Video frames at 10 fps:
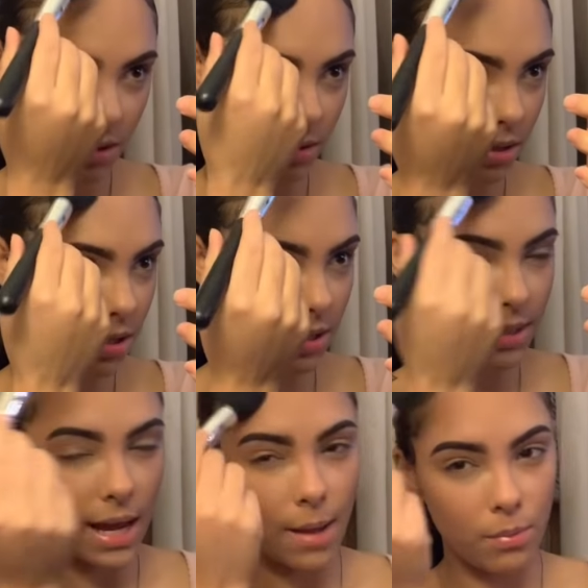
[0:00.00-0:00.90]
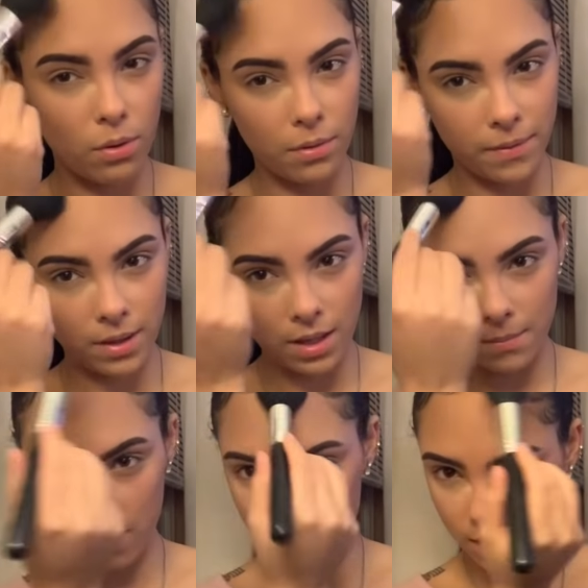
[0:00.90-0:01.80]
So just tap over
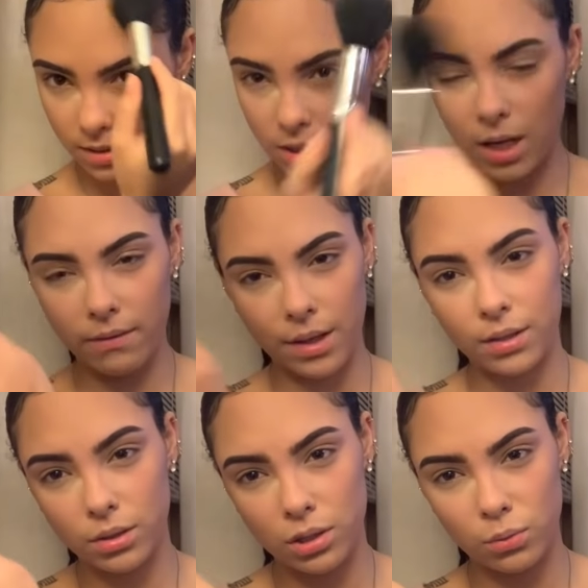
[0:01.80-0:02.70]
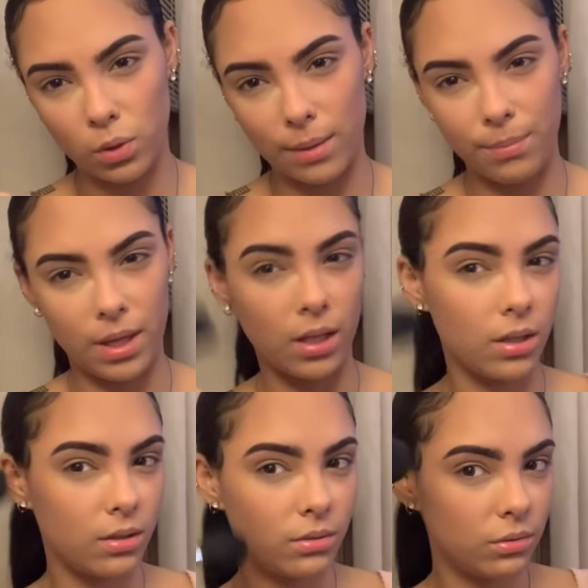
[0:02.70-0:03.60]
them instead of like swiping,
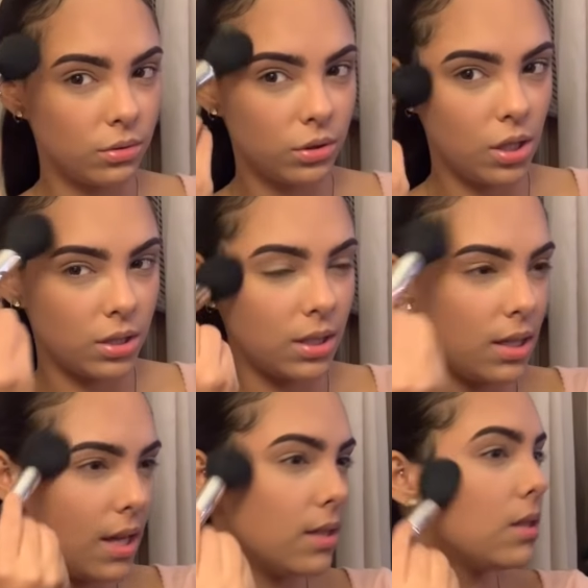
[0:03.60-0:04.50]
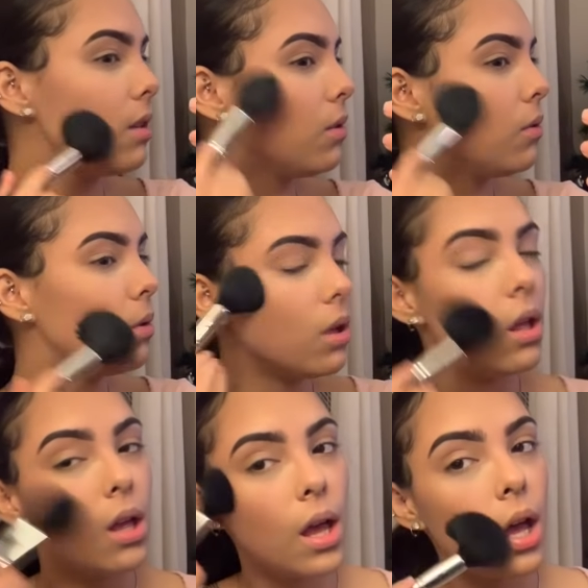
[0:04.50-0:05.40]
just in case you
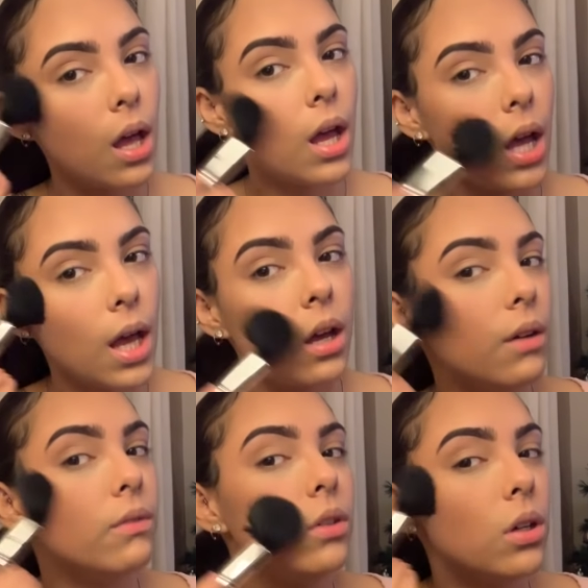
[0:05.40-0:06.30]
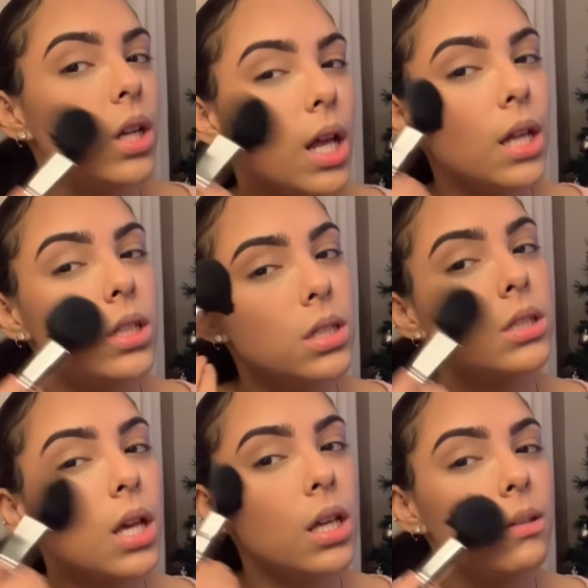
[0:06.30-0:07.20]
have good
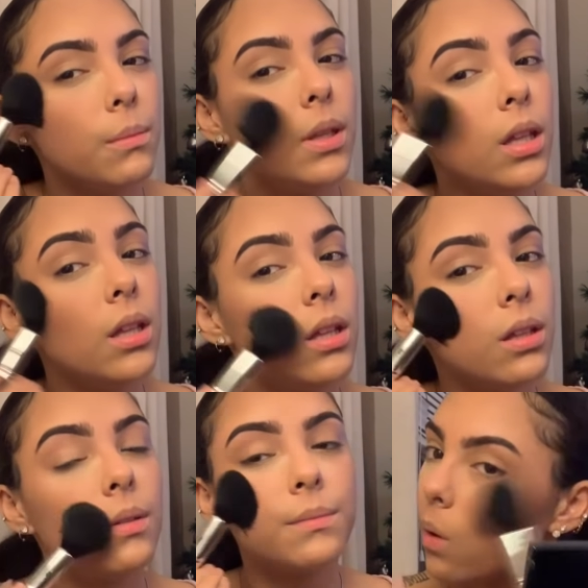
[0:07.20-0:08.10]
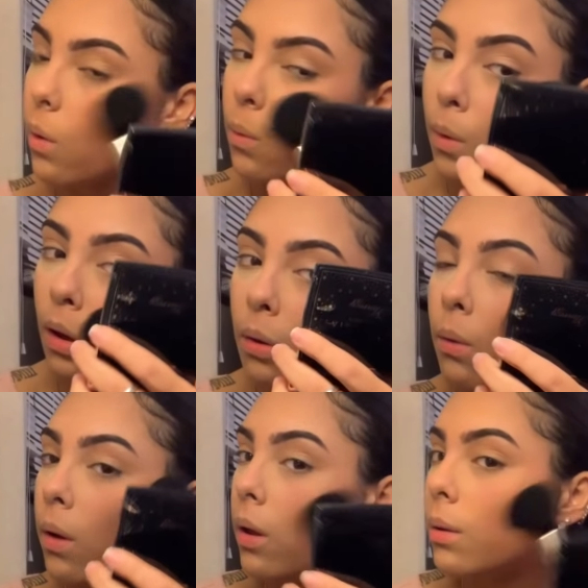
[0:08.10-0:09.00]
edges like me.
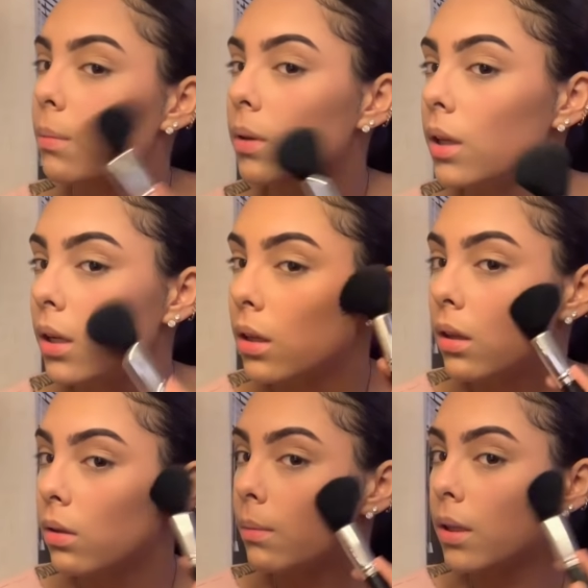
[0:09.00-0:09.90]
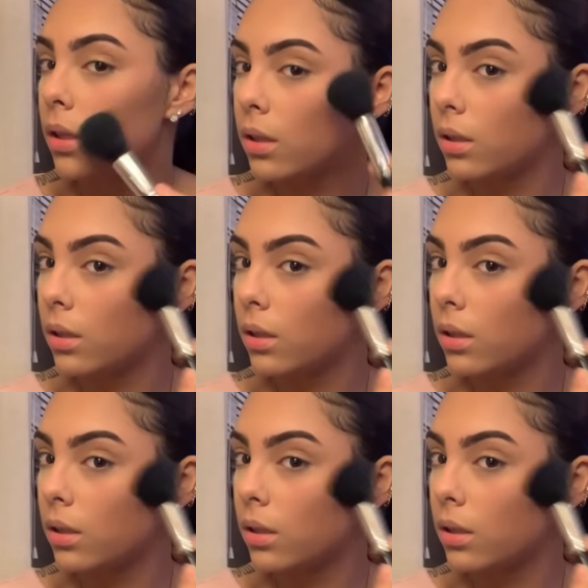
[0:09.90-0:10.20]
Whoa, getting a little bit